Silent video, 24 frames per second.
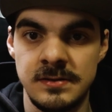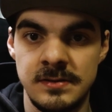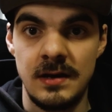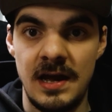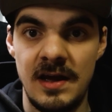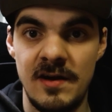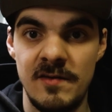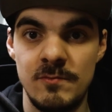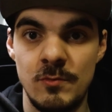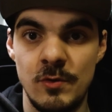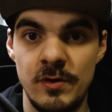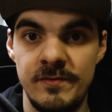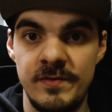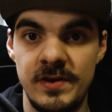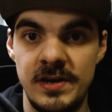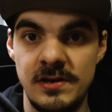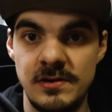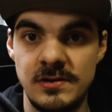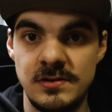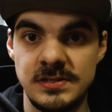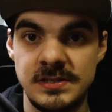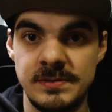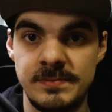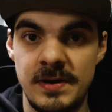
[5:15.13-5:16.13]
I have more
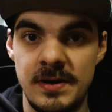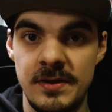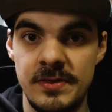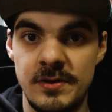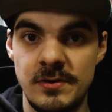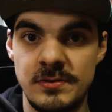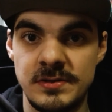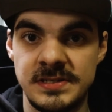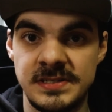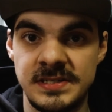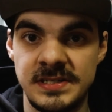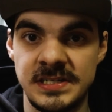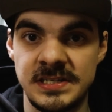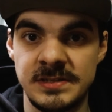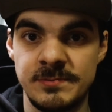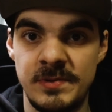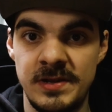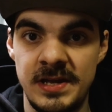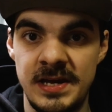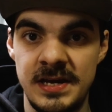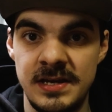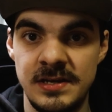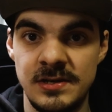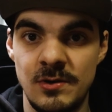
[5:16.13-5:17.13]
videos about those things
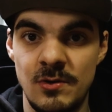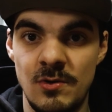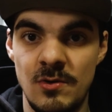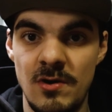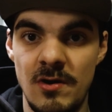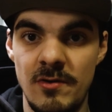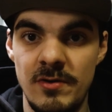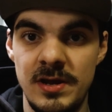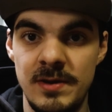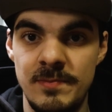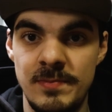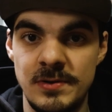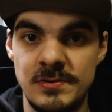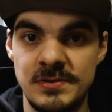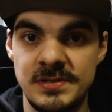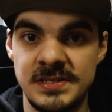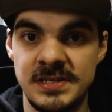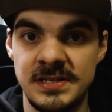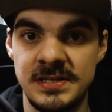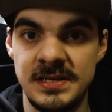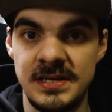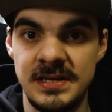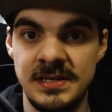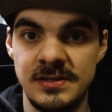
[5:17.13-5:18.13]
planned or already
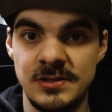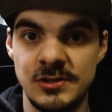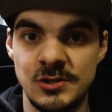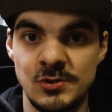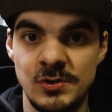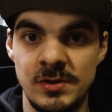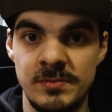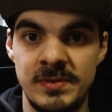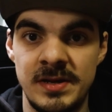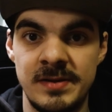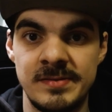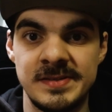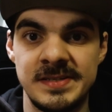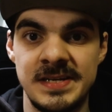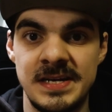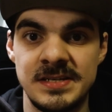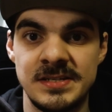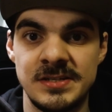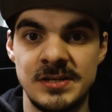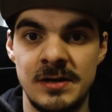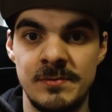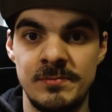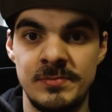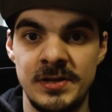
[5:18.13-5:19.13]
posted in the Streamlabs
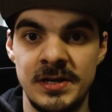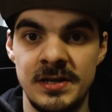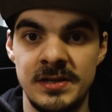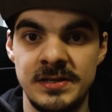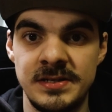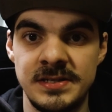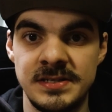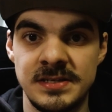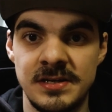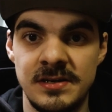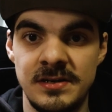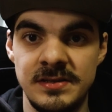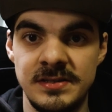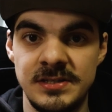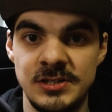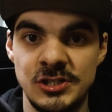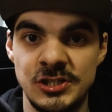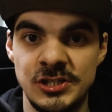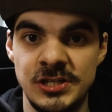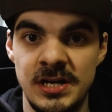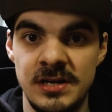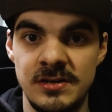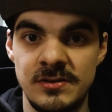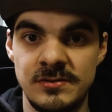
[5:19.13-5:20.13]
Desktop playlist on this
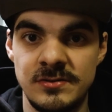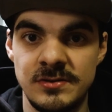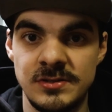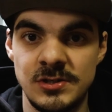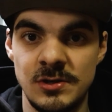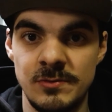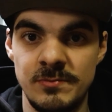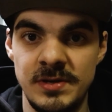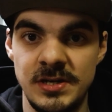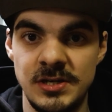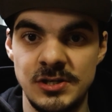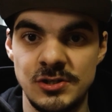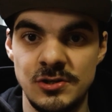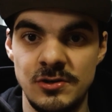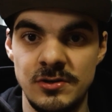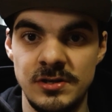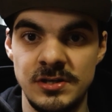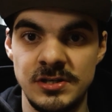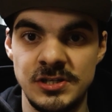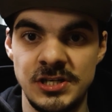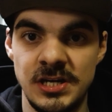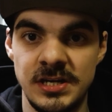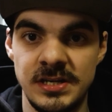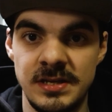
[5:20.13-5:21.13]
channel, so make sure
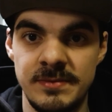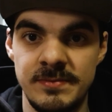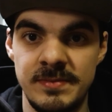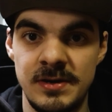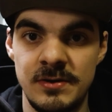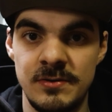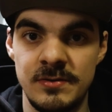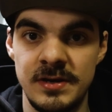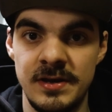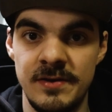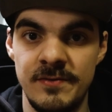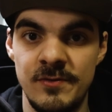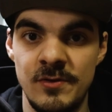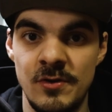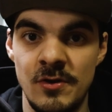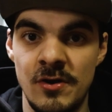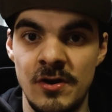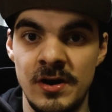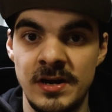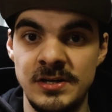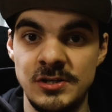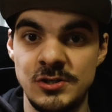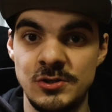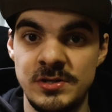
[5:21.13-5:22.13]
to check them out if
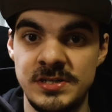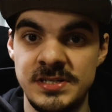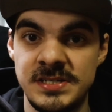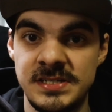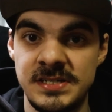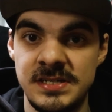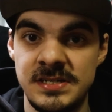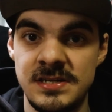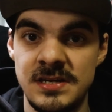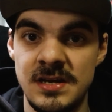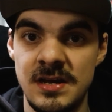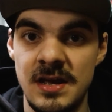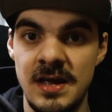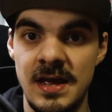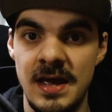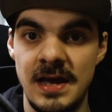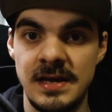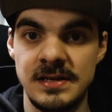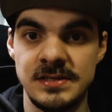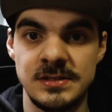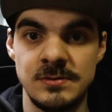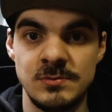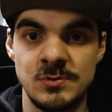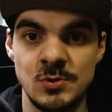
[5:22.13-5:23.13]
you're interested,
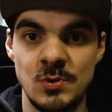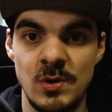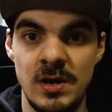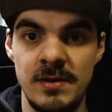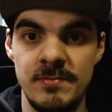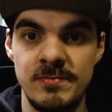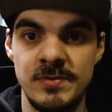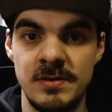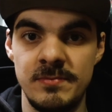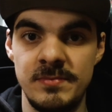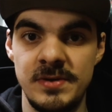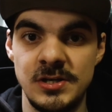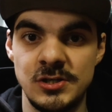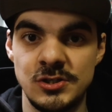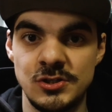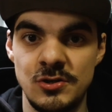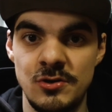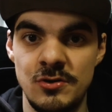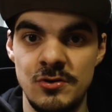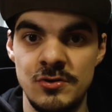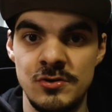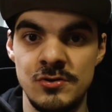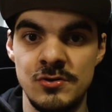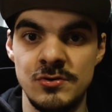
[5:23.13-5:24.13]
and subscribe to make
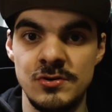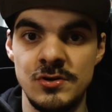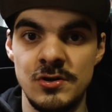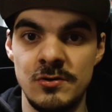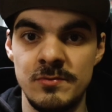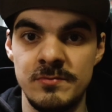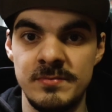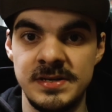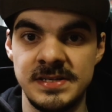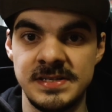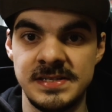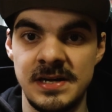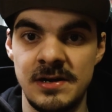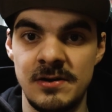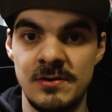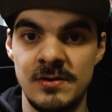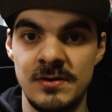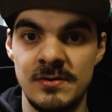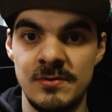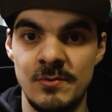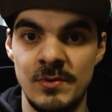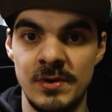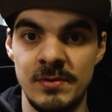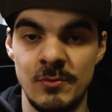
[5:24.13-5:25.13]
sure you don't miss out
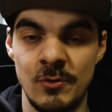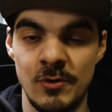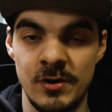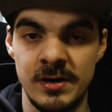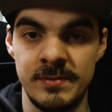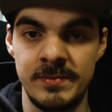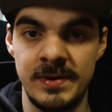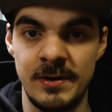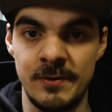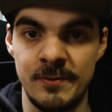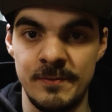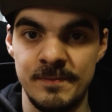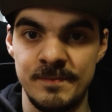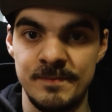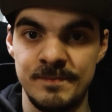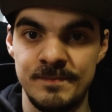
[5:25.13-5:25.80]
when more come out.